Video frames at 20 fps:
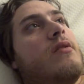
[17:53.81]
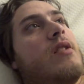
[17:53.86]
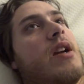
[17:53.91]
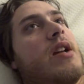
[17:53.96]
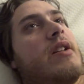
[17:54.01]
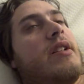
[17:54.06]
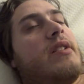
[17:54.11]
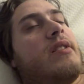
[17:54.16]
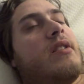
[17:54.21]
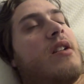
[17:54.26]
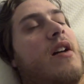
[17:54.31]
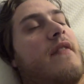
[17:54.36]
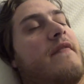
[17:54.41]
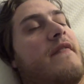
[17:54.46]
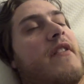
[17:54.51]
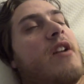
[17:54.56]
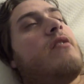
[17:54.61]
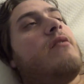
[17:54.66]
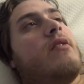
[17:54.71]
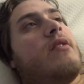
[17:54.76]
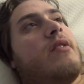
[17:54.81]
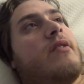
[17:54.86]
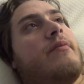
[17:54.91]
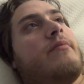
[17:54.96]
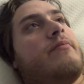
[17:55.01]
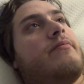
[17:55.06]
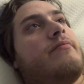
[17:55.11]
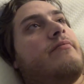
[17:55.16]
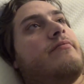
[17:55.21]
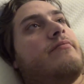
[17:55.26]
And it's not fair to them.
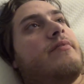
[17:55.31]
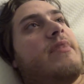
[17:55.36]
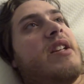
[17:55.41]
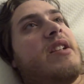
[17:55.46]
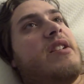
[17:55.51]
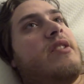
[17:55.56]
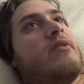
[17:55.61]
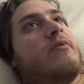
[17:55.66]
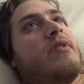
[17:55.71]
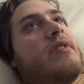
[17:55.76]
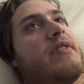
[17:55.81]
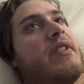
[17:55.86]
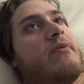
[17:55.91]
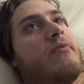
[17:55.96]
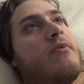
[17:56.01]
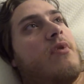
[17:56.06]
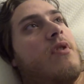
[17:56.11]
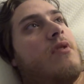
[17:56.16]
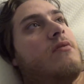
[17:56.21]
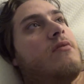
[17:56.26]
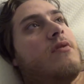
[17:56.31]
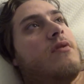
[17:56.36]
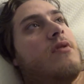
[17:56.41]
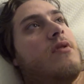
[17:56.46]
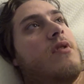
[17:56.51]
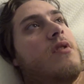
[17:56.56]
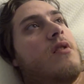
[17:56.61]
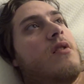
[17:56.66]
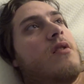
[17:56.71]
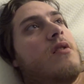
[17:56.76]
They didn't do anything wrong
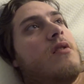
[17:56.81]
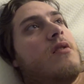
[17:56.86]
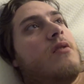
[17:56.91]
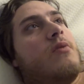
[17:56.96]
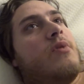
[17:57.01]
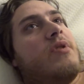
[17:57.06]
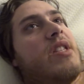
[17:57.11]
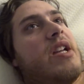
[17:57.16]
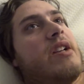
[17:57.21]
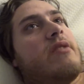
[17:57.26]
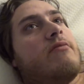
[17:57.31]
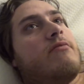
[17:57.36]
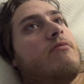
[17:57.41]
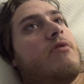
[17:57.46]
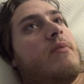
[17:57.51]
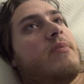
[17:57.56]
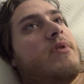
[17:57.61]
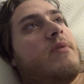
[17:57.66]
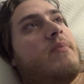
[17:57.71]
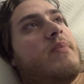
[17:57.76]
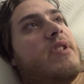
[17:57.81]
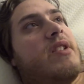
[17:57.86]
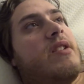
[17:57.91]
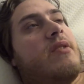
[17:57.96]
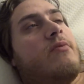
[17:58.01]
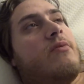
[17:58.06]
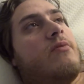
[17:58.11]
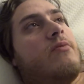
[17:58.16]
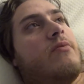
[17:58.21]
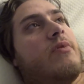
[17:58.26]
when they grew up to be,
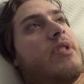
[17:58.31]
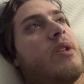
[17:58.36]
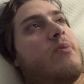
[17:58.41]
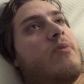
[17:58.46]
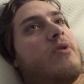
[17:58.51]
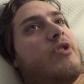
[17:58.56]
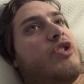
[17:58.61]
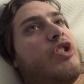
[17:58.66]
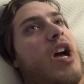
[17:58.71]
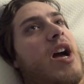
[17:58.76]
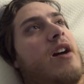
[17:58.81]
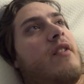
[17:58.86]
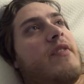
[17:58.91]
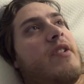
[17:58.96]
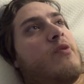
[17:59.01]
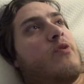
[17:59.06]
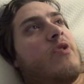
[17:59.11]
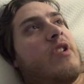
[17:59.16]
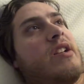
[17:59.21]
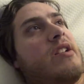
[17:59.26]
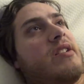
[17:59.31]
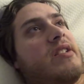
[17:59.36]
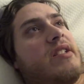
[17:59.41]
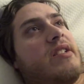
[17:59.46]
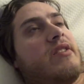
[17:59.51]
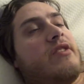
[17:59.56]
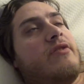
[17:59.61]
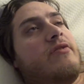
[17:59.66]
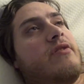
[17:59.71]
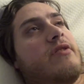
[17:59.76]
when they were a child, they were
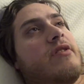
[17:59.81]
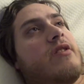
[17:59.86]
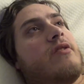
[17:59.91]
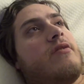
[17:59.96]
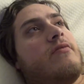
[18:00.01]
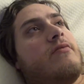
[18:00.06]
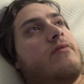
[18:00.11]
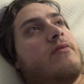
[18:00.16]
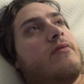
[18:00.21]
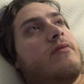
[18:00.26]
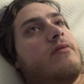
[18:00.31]
innocent too, you know.